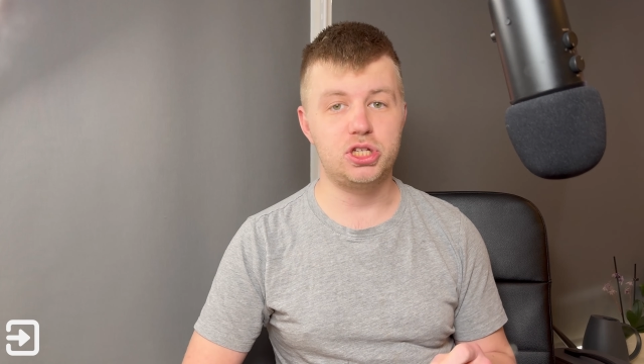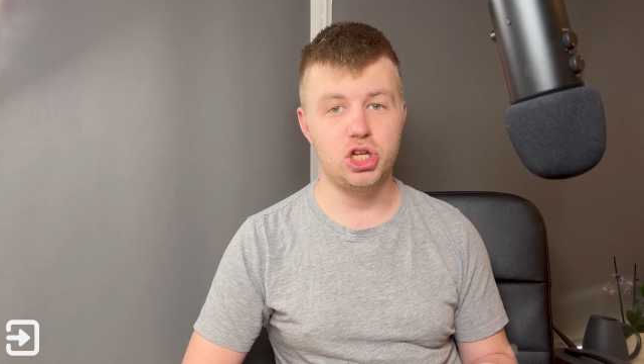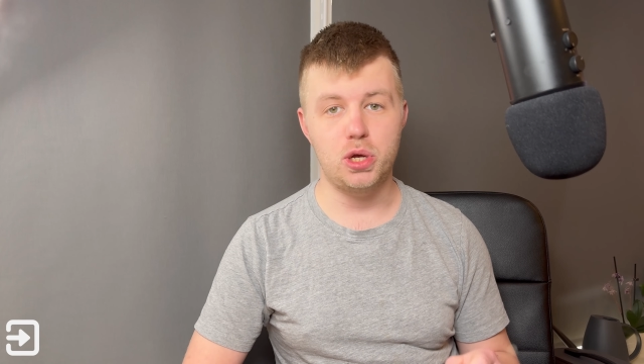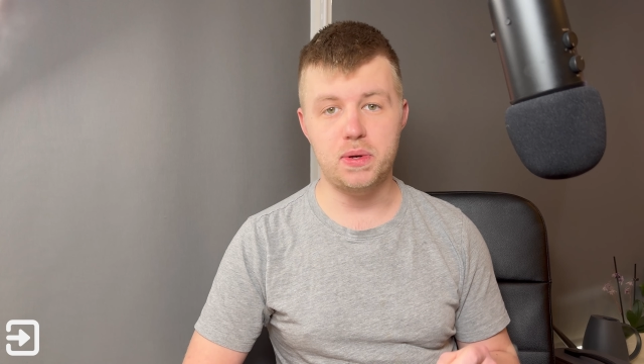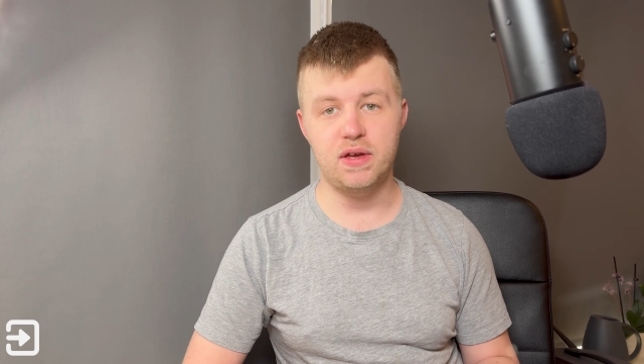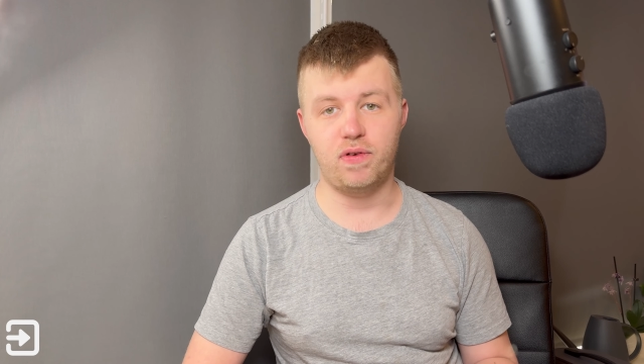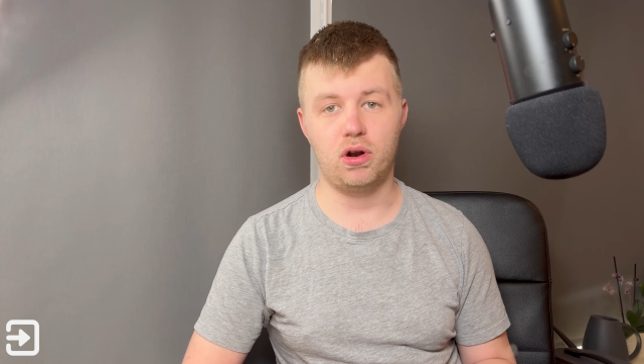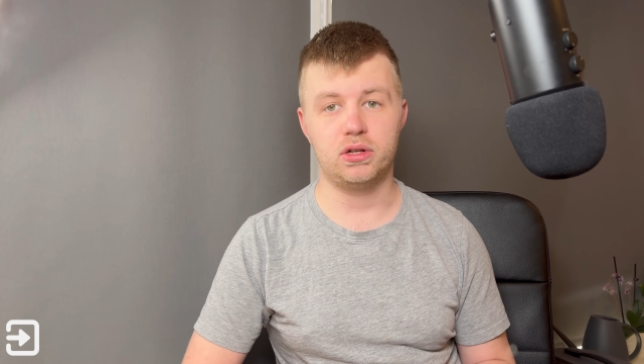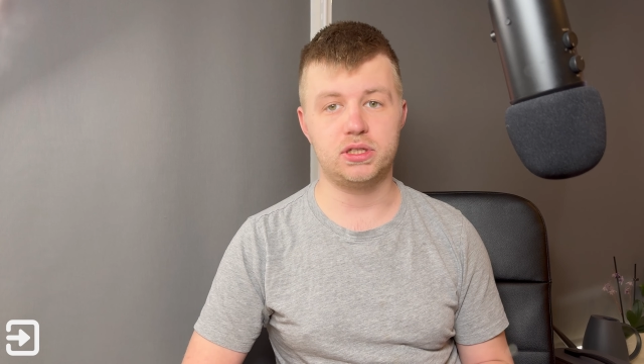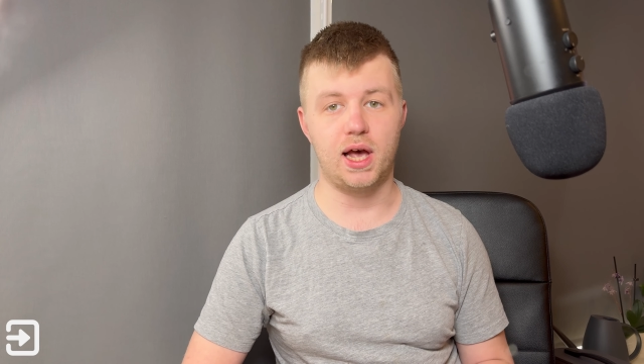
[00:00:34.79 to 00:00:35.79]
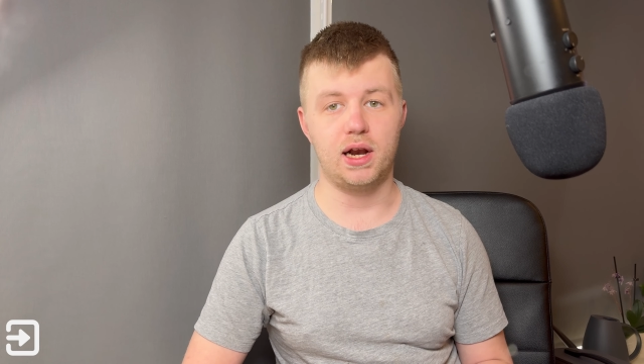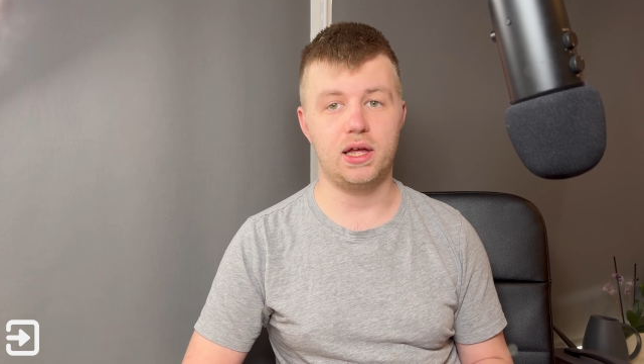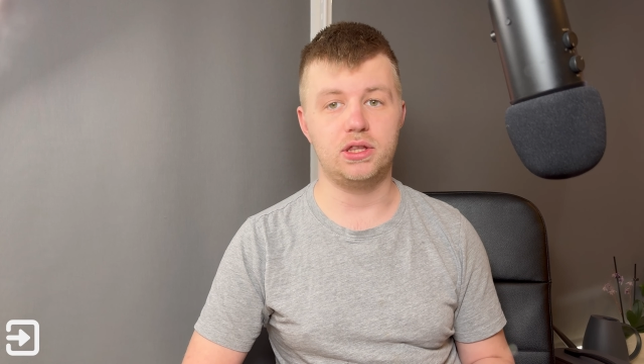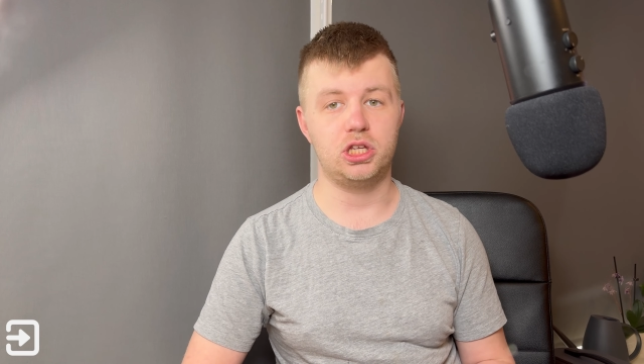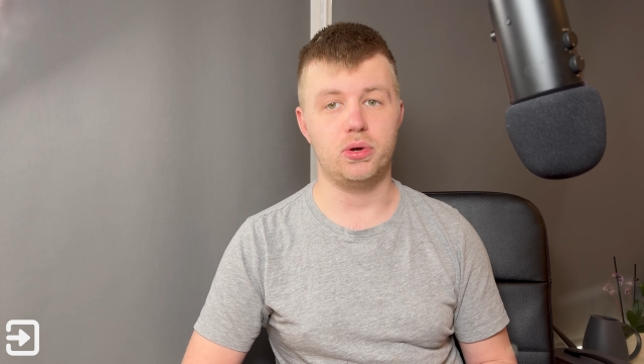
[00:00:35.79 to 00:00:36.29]
new EV on sale
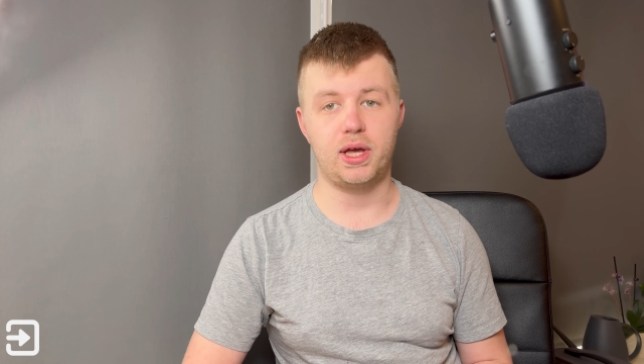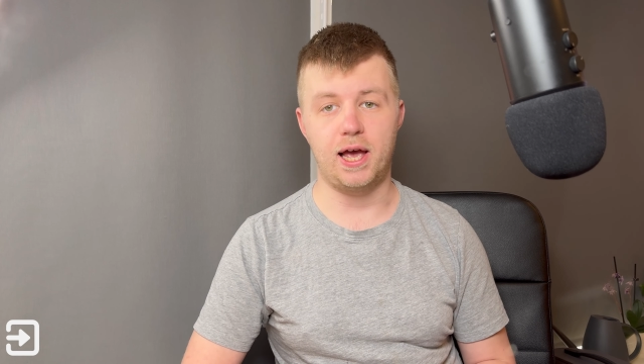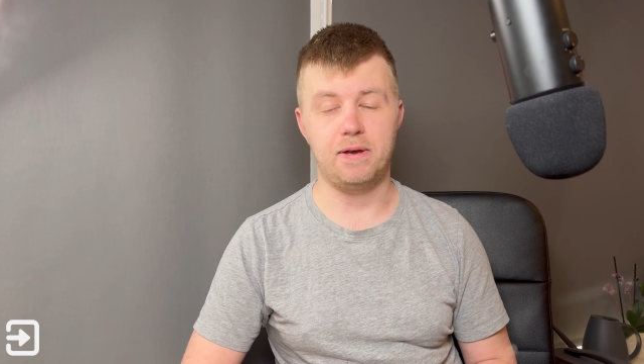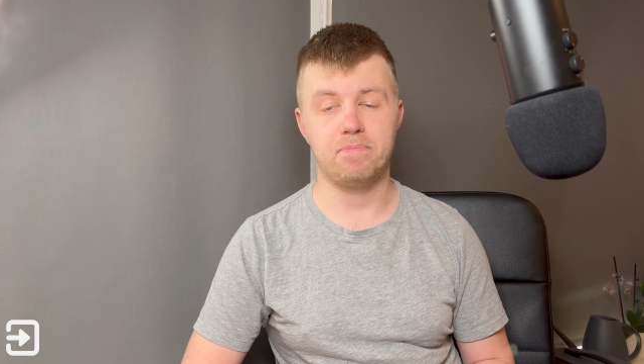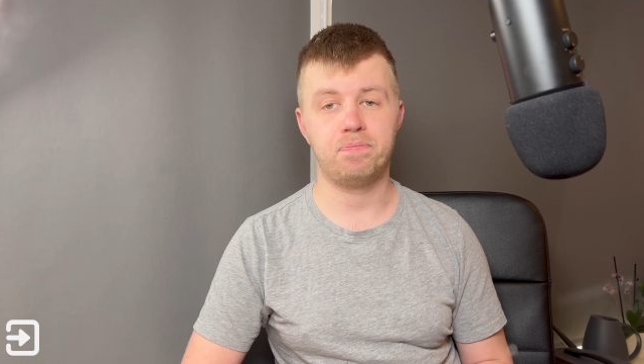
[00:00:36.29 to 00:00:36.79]
in the UK.